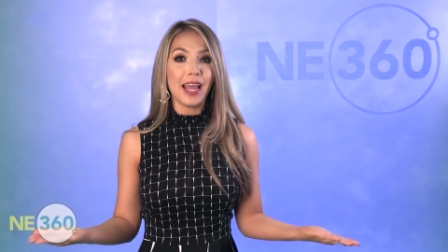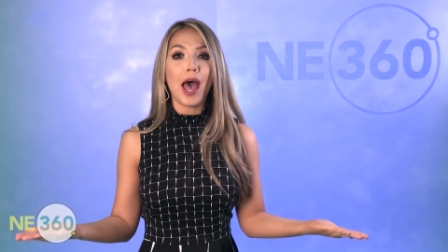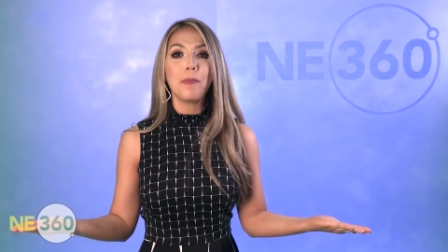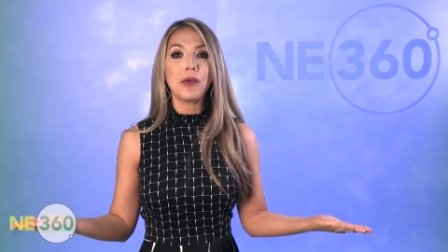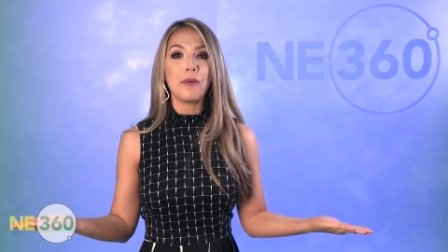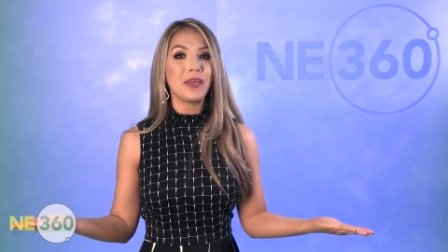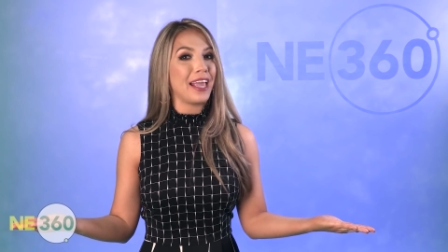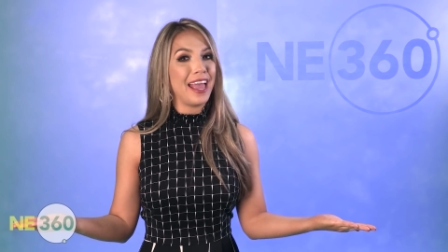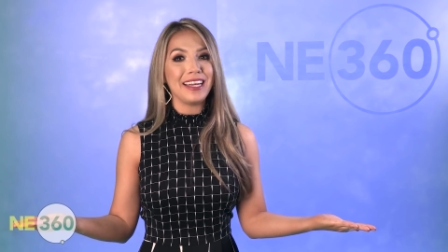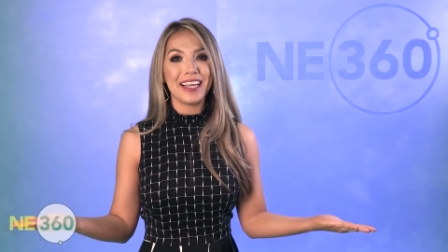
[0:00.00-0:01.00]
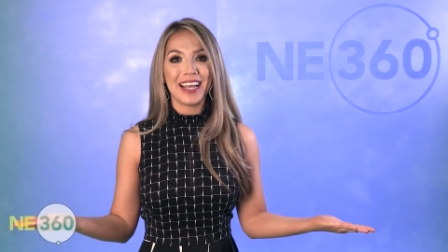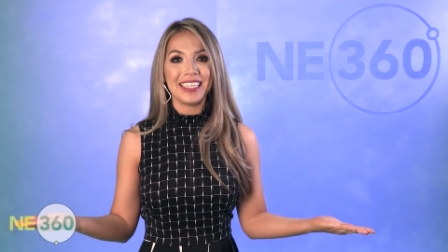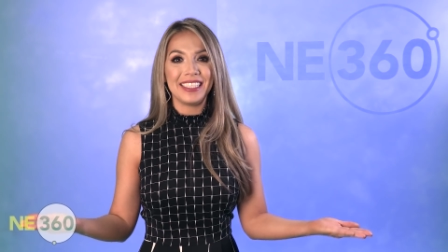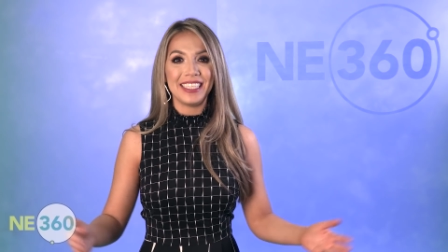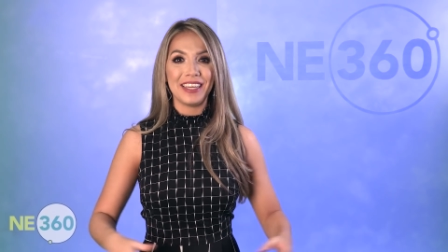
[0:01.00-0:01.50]
and upcoming
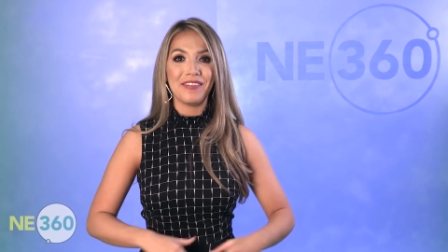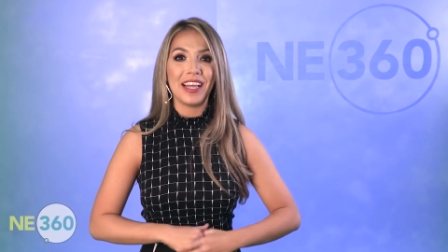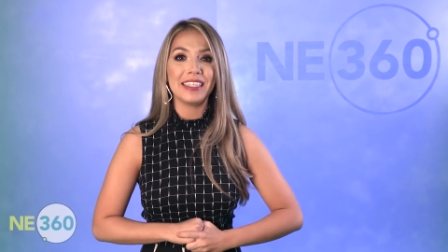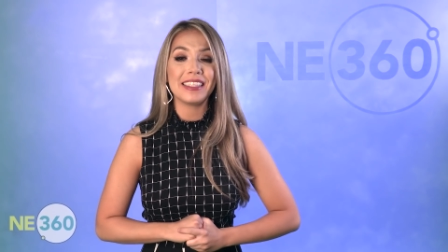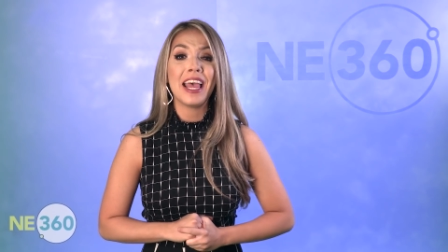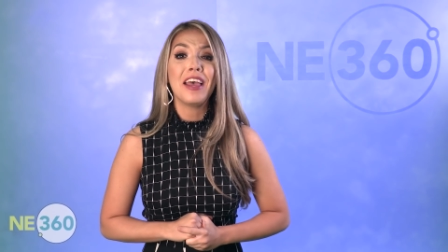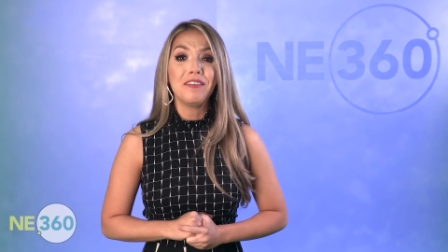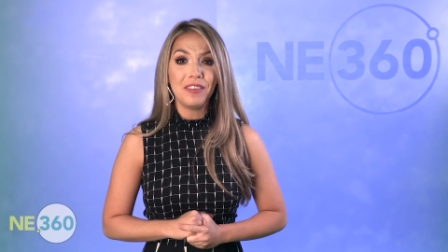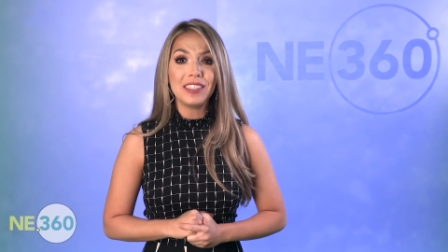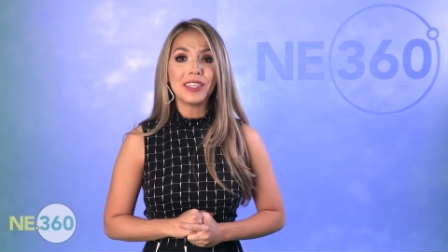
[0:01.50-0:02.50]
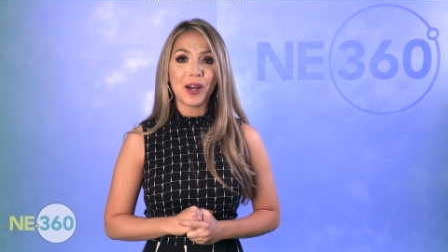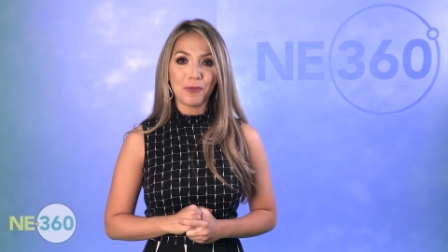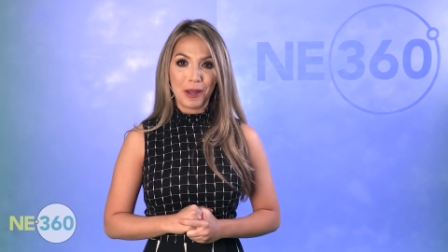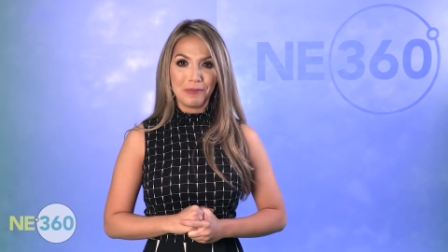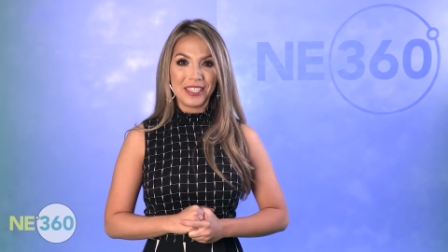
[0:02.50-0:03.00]
NEISD events, visit our
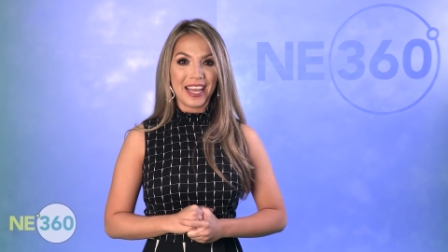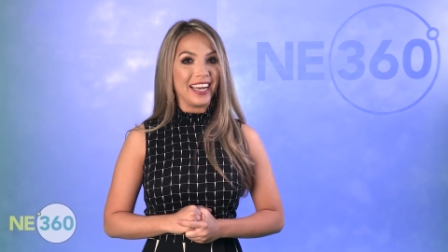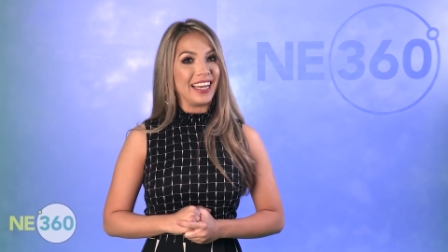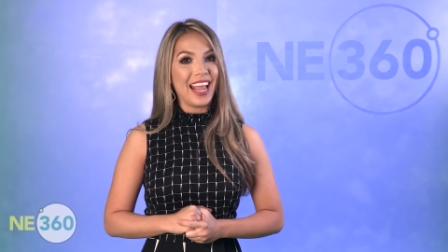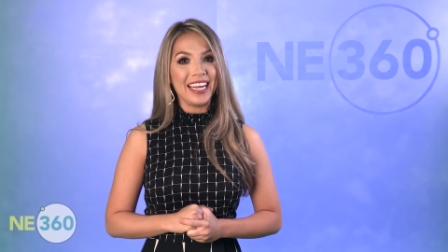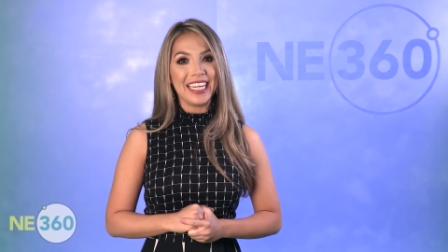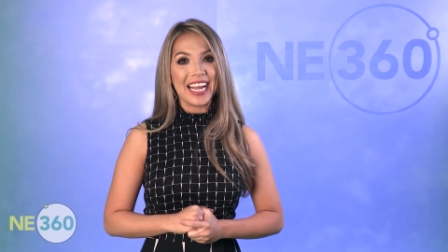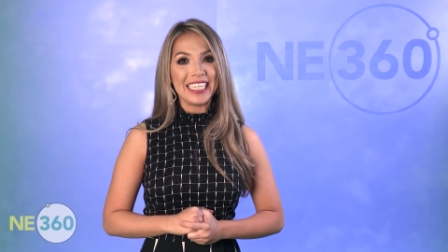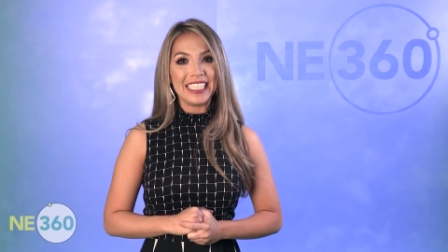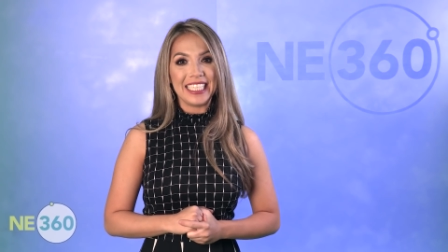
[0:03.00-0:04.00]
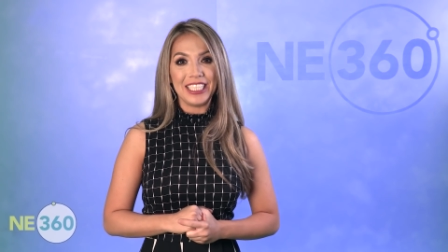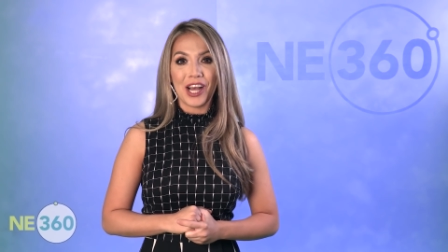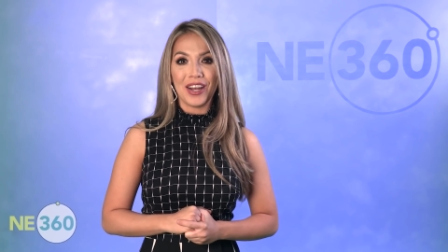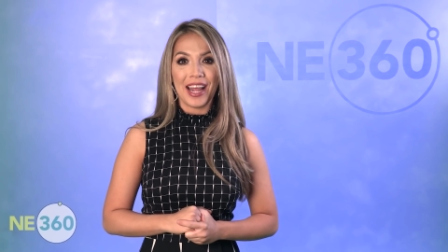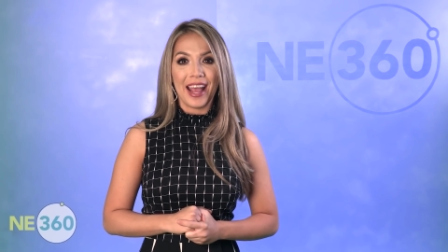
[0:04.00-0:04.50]
website at
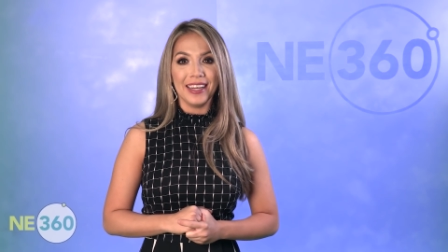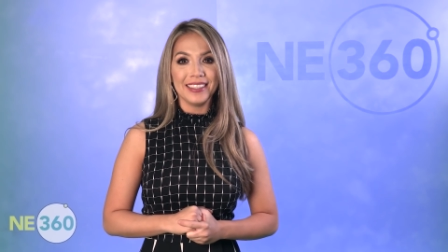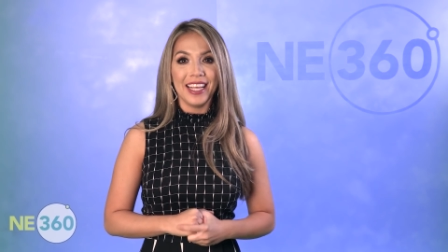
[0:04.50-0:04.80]
neisd.net.